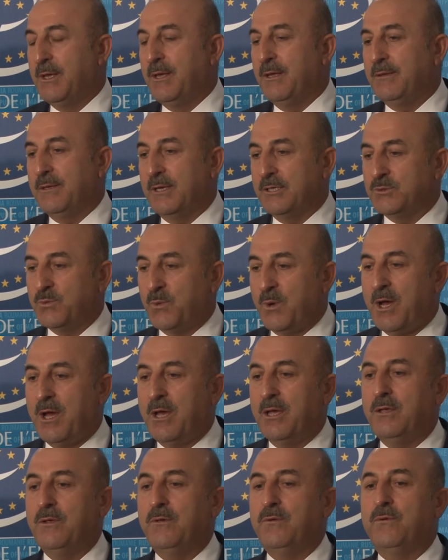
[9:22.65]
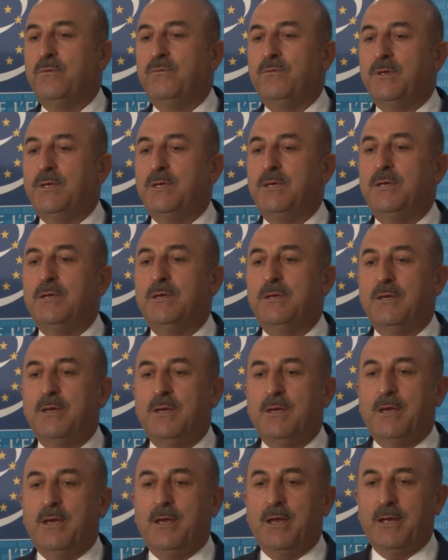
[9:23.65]
That's why we
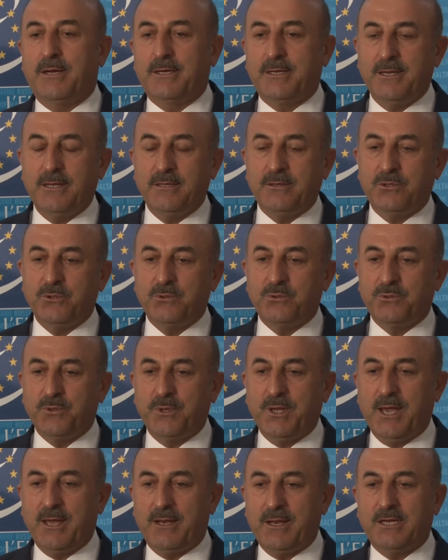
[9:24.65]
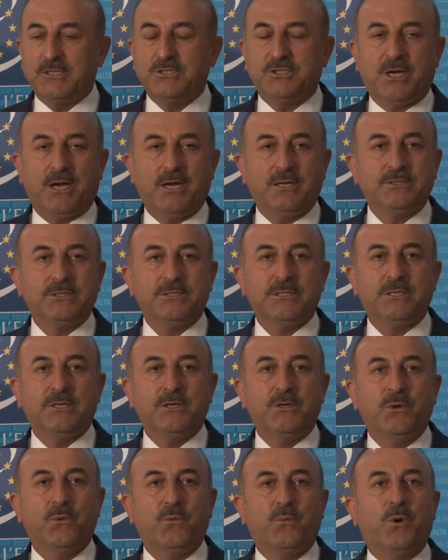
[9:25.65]
agreed to re-energize the
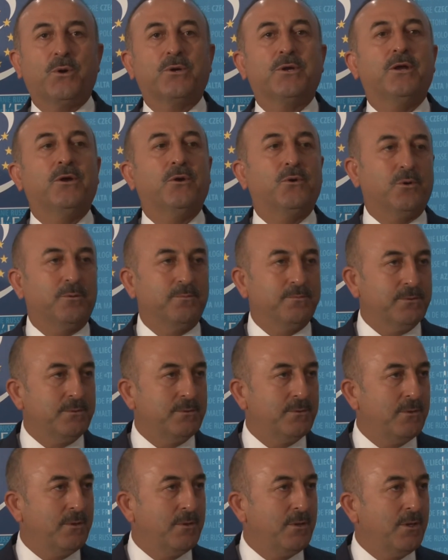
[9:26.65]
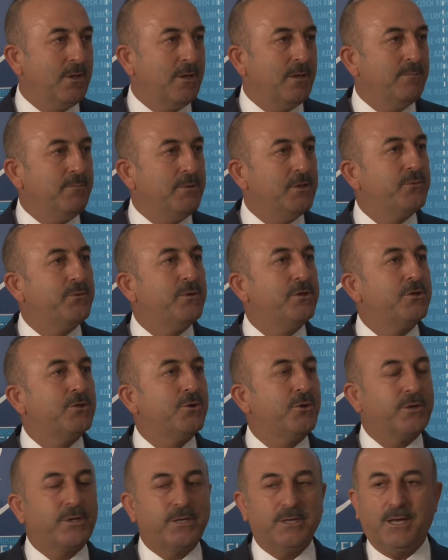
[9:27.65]
working group between
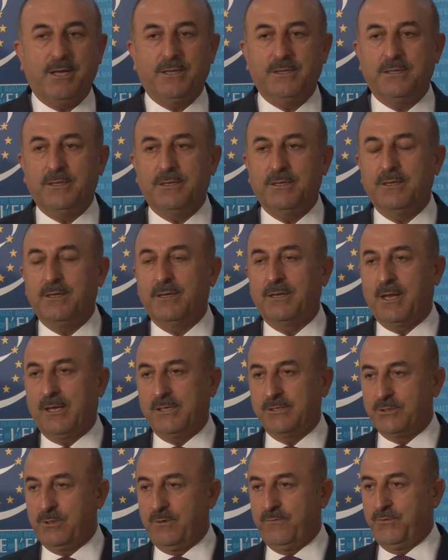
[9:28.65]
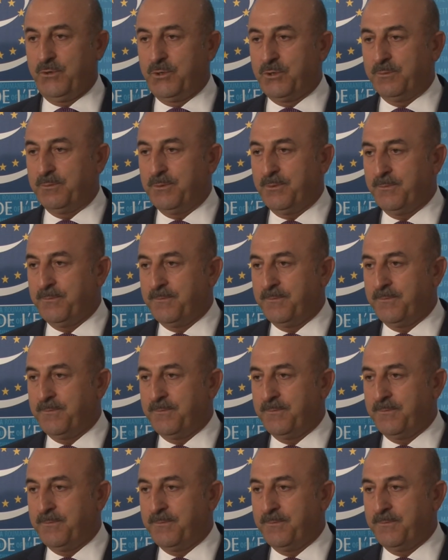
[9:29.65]
Turkey and the Council of Europe